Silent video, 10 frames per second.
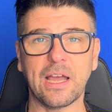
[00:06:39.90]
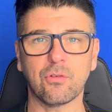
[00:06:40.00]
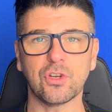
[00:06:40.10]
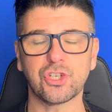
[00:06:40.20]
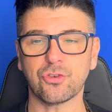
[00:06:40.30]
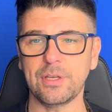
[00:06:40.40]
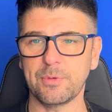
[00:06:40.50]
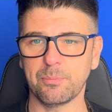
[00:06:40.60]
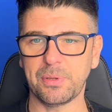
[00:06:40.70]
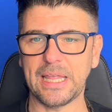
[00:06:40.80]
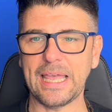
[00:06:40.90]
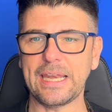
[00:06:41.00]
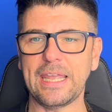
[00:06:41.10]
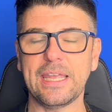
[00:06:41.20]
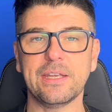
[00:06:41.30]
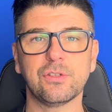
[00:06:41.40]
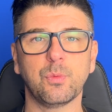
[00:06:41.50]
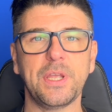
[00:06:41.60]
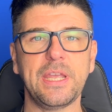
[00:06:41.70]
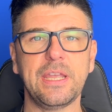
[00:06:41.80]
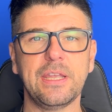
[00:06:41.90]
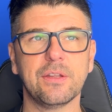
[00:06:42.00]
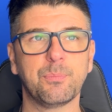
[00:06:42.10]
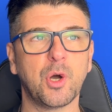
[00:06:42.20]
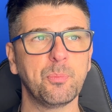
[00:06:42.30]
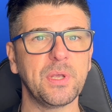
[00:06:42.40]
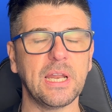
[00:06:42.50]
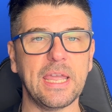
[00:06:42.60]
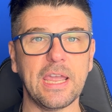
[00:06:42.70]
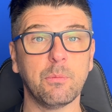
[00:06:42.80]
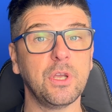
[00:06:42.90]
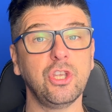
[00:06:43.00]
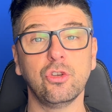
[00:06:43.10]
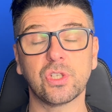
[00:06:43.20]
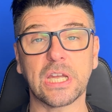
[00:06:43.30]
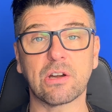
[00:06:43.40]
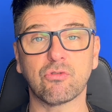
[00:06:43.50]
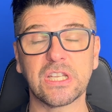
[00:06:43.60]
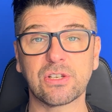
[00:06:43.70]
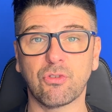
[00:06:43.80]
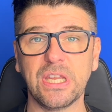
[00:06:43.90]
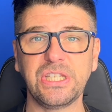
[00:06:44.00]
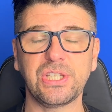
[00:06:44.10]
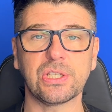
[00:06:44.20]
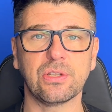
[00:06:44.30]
our risk treatment plan is we populate and we use our risk register.